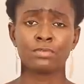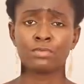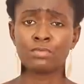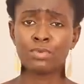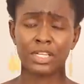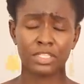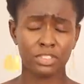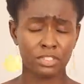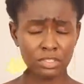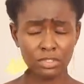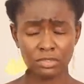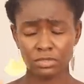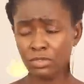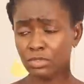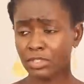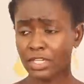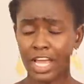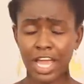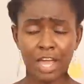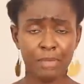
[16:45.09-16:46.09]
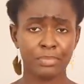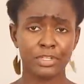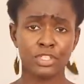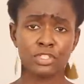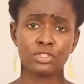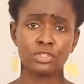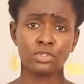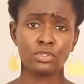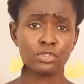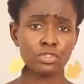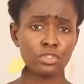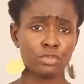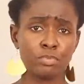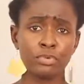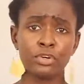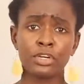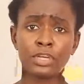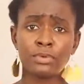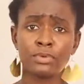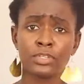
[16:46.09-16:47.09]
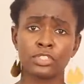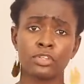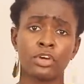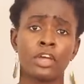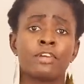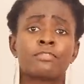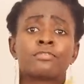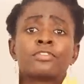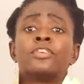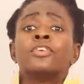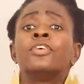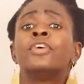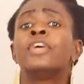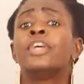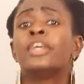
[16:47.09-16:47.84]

what could happen to you, to your body whatsoever